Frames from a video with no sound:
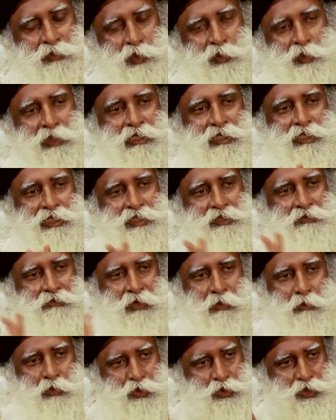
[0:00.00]
sweetness
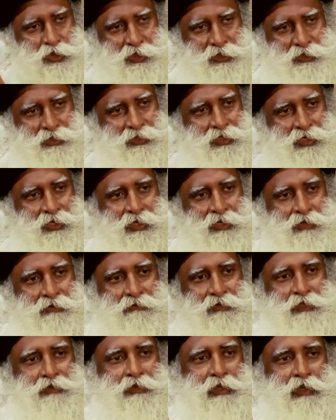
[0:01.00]
of emotion,
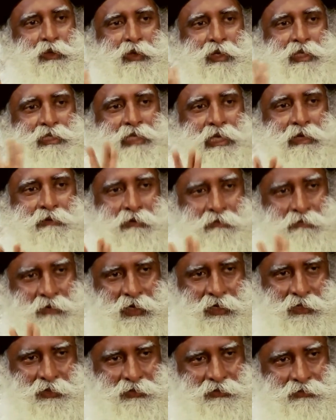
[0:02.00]
which we call as love
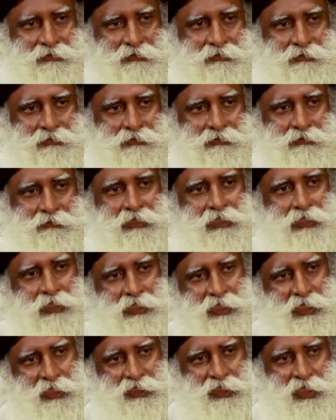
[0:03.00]
affair, where
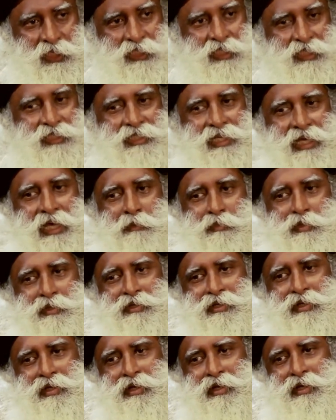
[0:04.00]
the transactions
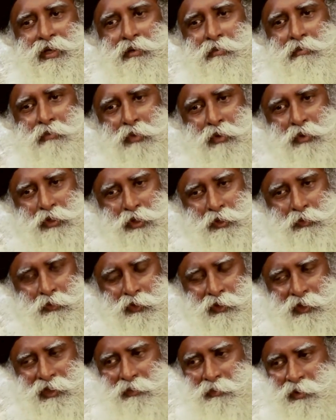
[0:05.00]
happen more
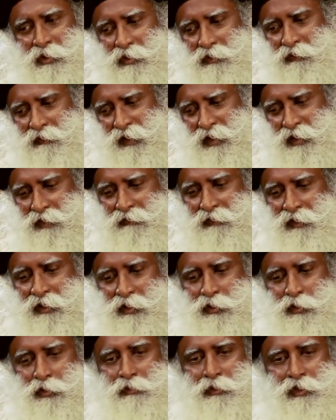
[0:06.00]
smoothly, because once we
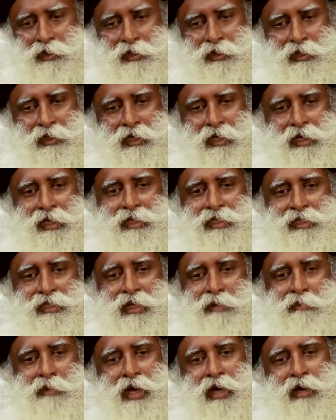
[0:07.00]
are human,
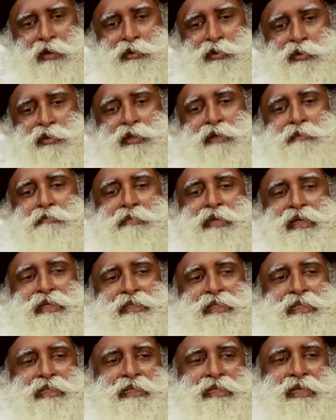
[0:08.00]
somehow doing
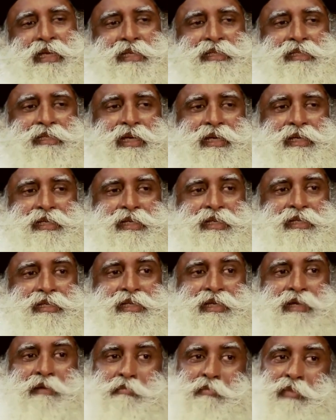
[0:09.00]
basic
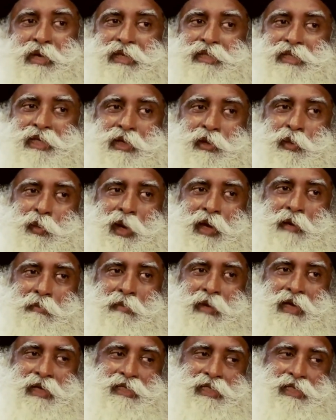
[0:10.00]
transactions in a basic way
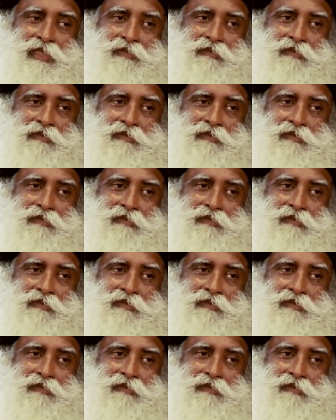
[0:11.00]
makes